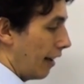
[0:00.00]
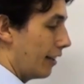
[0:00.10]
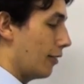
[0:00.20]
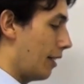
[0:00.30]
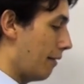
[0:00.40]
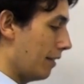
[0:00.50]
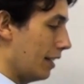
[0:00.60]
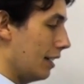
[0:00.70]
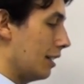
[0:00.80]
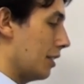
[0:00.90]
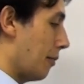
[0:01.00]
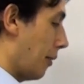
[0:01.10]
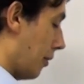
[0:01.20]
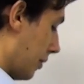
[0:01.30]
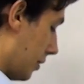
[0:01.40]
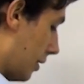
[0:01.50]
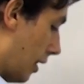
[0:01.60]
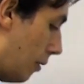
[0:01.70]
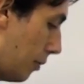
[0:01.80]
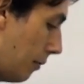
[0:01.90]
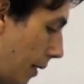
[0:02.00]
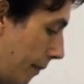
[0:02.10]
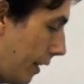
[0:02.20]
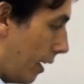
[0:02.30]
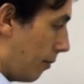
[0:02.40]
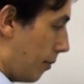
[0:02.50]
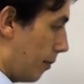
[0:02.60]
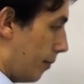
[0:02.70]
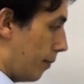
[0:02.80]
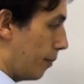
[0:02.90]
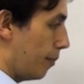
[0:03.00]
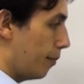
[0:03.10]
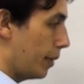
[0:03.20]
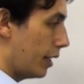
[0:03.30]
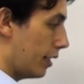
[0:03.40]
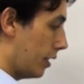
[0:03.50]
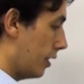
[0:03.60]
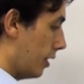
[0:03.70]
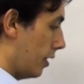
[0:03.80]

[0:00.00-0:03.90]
I don't have any mnemonics to help you remember that, but